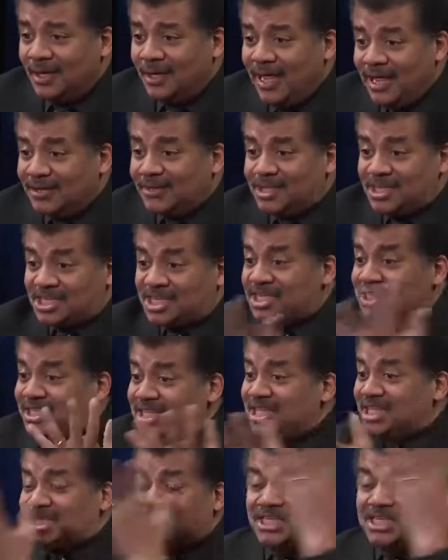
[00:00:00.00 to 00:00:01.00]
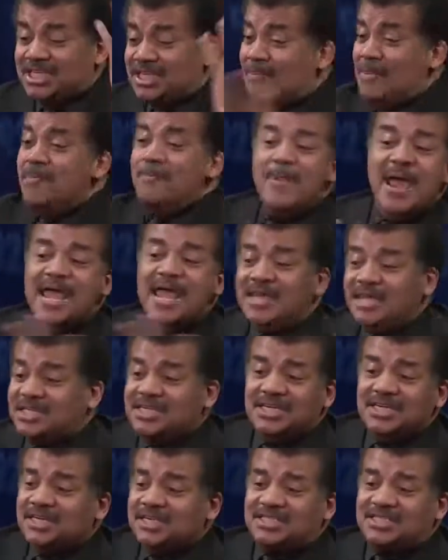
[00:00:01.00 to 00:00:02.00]
Like, this is an
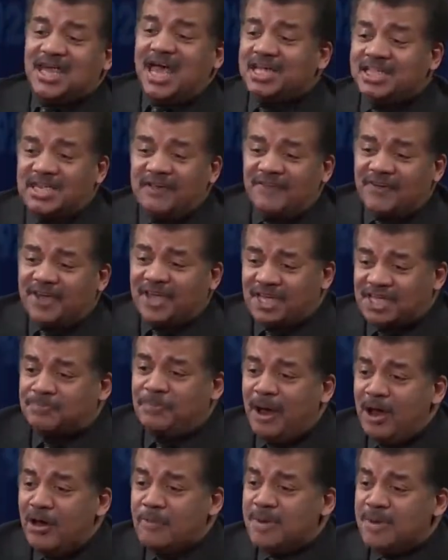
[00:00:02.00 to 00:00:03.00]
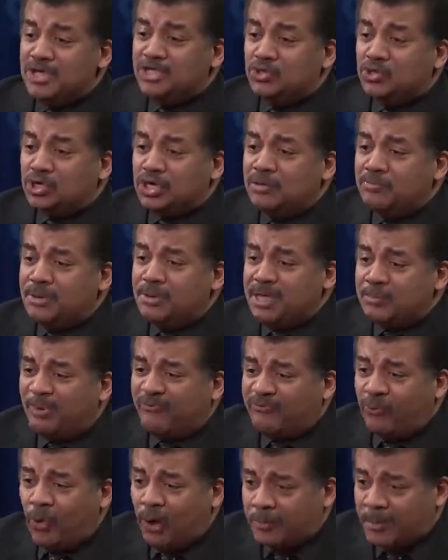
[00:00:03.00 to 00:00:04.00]
amazing scientific experiment you could be
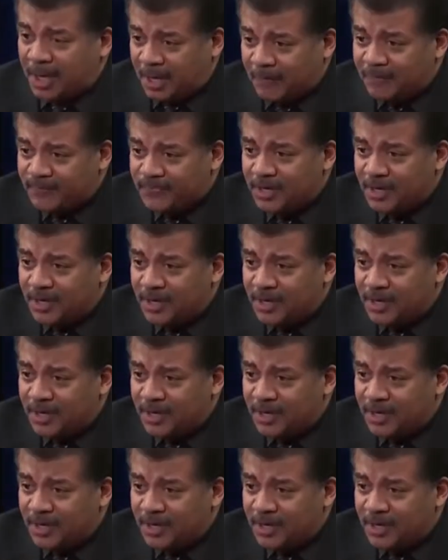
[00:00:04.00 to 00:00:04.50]
performing.